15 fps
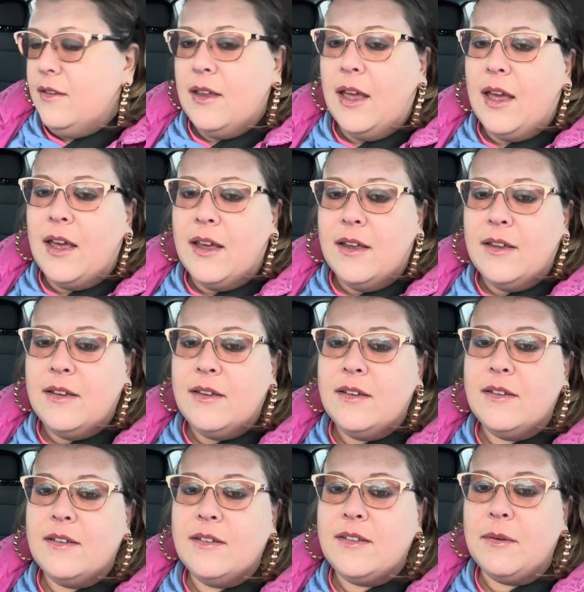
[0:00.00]
Uh,
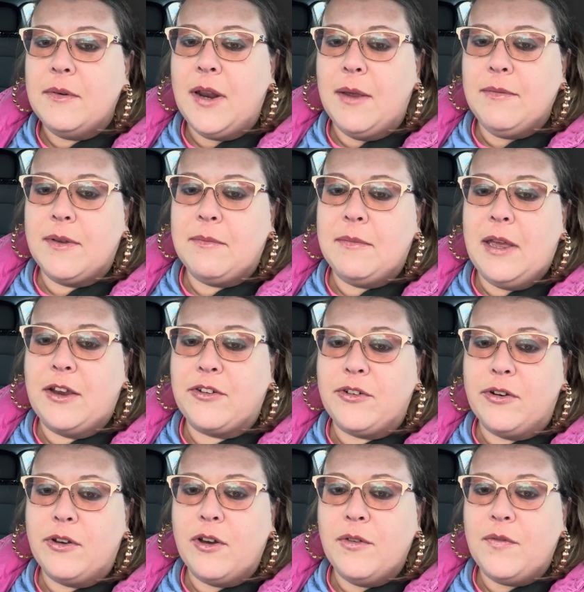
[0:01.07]
sometimes I'm
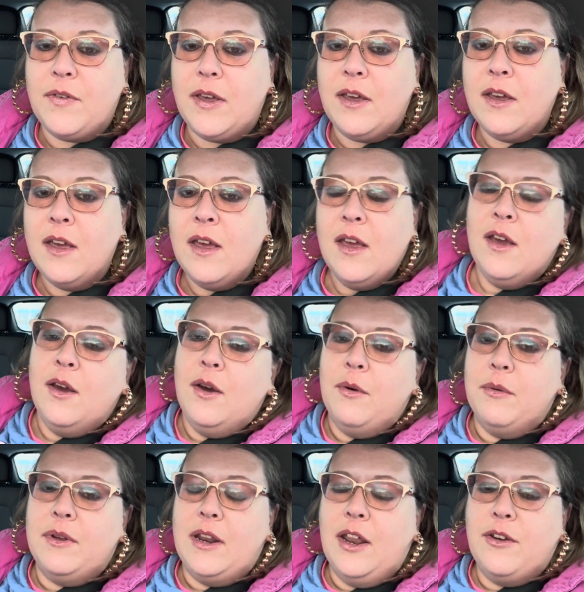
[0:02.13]
extra goofy
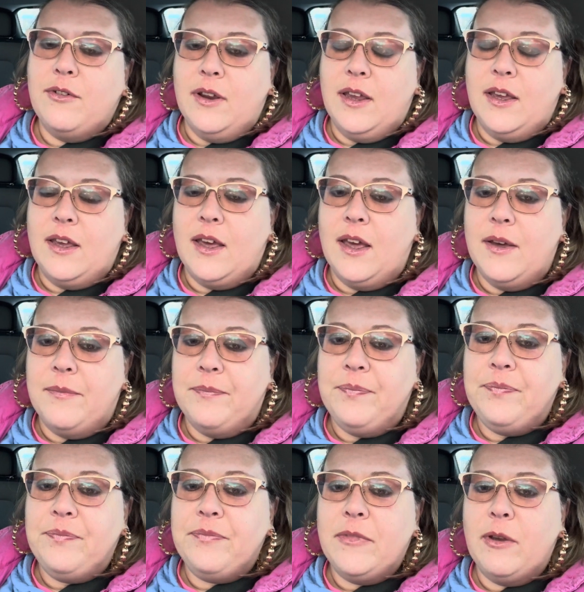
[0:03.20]
when I drink um,
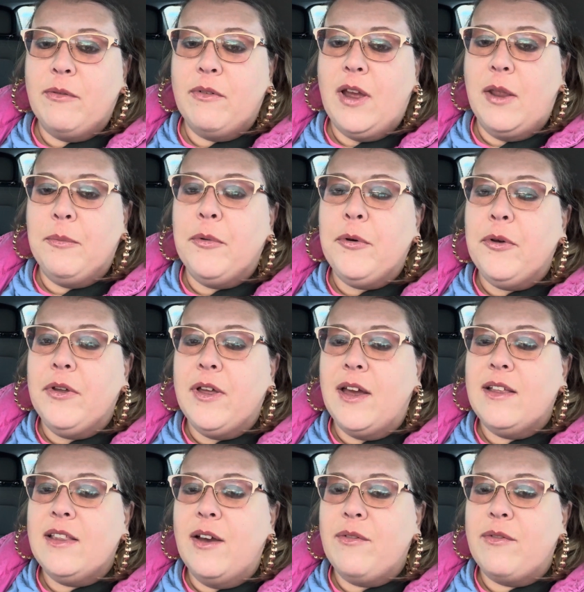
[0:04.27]
Red Bull.
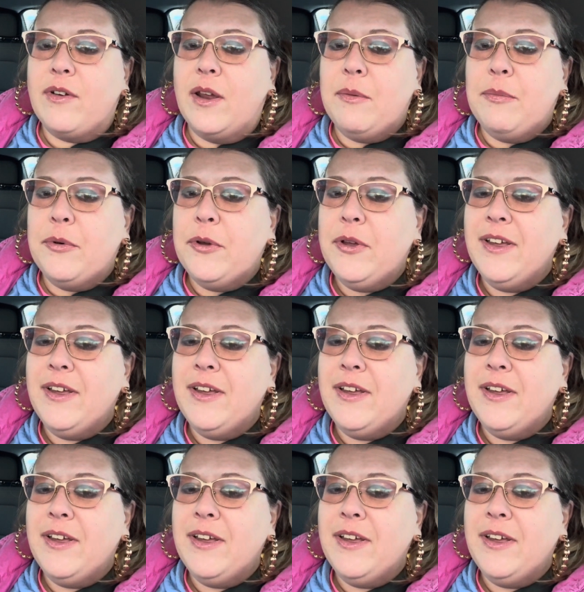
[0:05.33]
I love Red Bull.